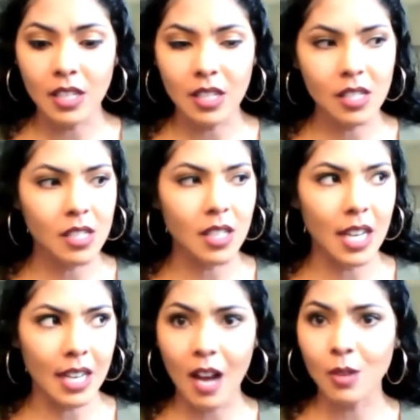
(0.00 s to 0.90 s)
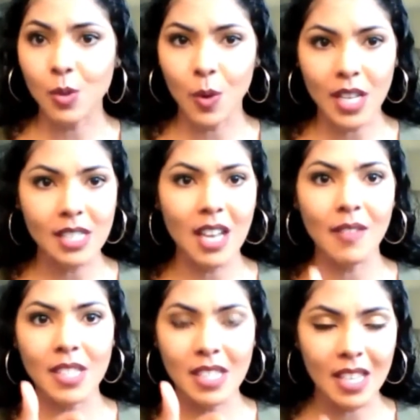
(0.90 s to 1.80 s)
this is like now
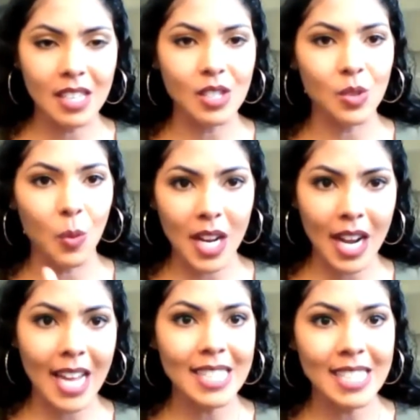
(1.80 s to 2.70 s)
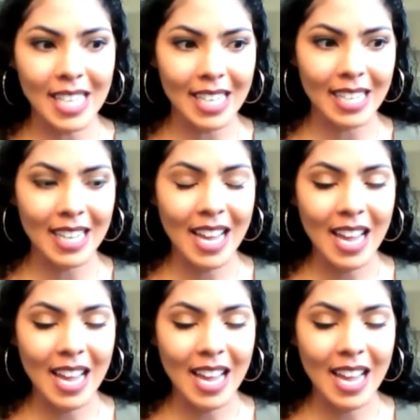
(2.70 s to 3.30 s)
2017 to 2019.